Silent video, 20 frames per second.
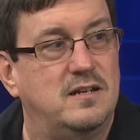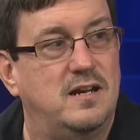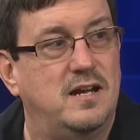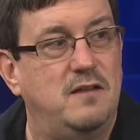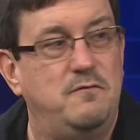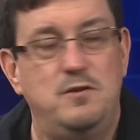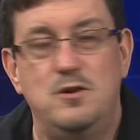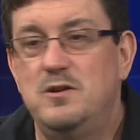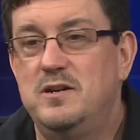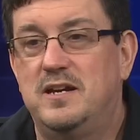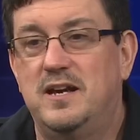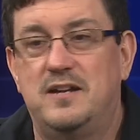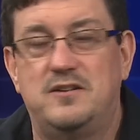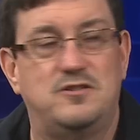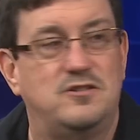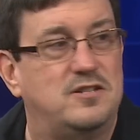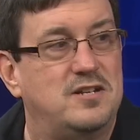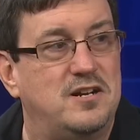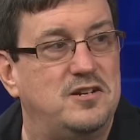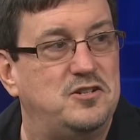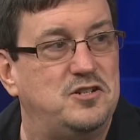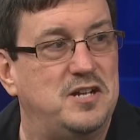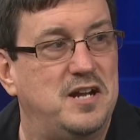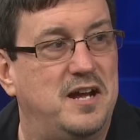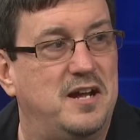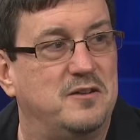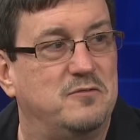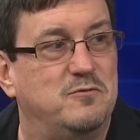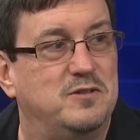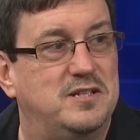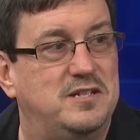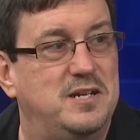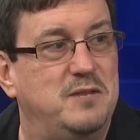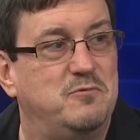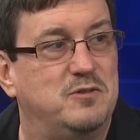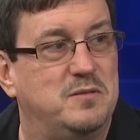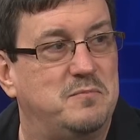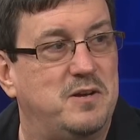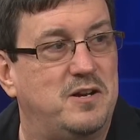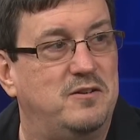if you can catch a touchdown with a team
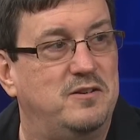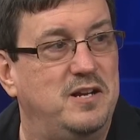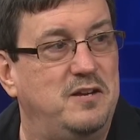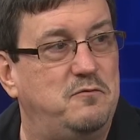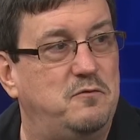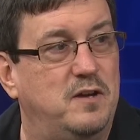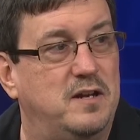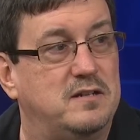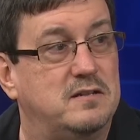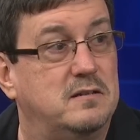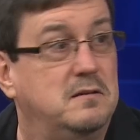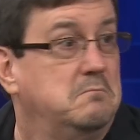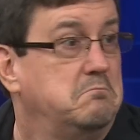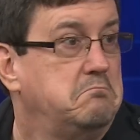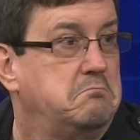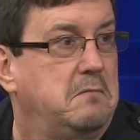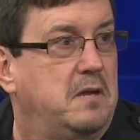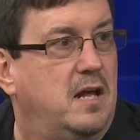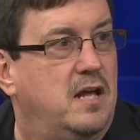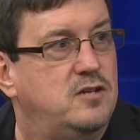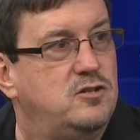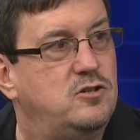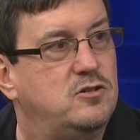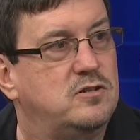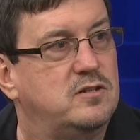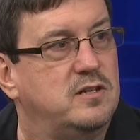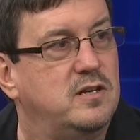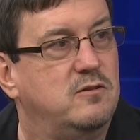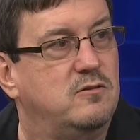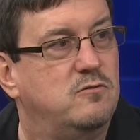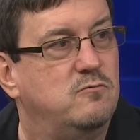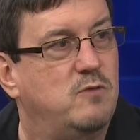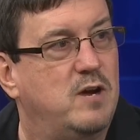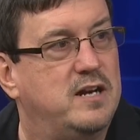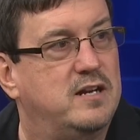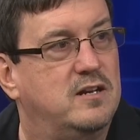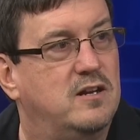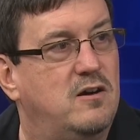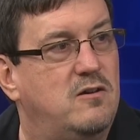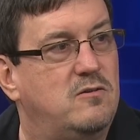with a better defense, that's usually the way
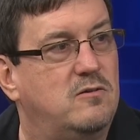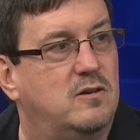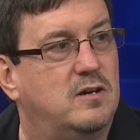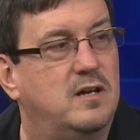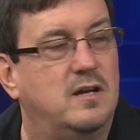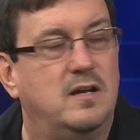to go.